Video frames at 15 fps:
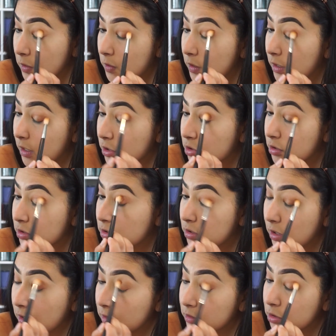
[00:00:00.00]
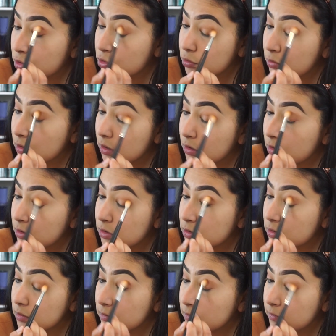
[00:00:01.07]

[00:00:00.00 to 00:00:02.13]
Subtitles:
you can actually see like the true colors.